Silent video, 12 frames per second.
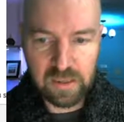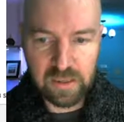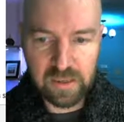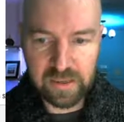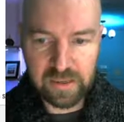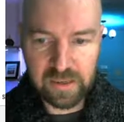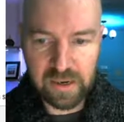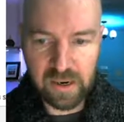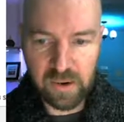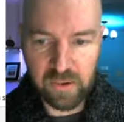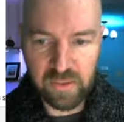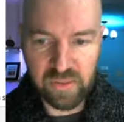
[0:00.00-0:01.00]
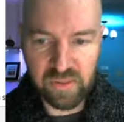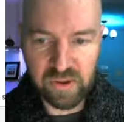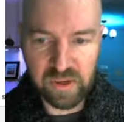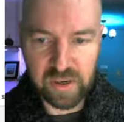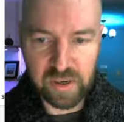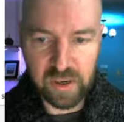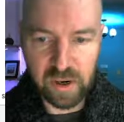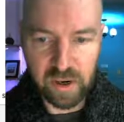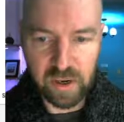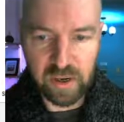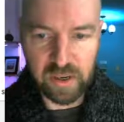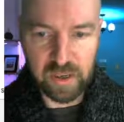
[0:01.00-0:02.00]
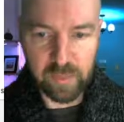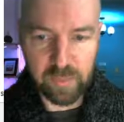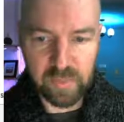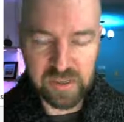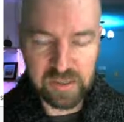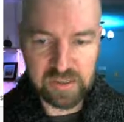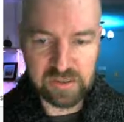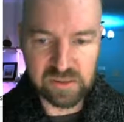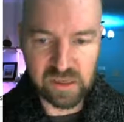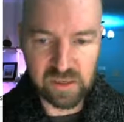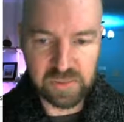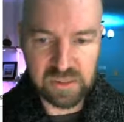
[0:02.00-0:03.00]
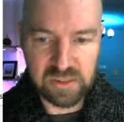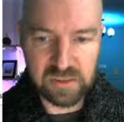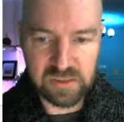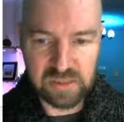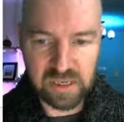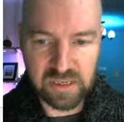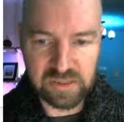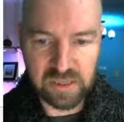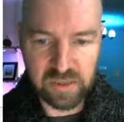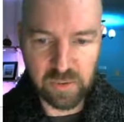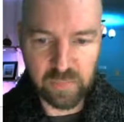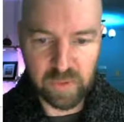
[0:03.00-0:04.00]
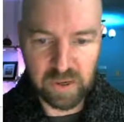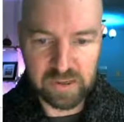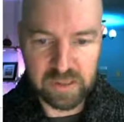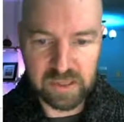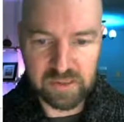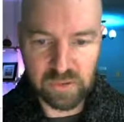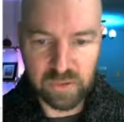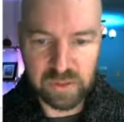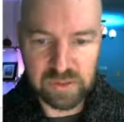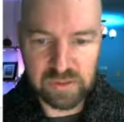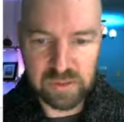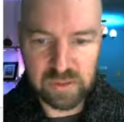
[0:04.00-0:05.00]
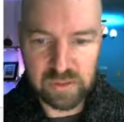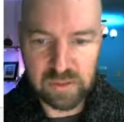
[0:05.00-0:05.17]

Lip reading: And now the arm is going to be the stationary part of that joint.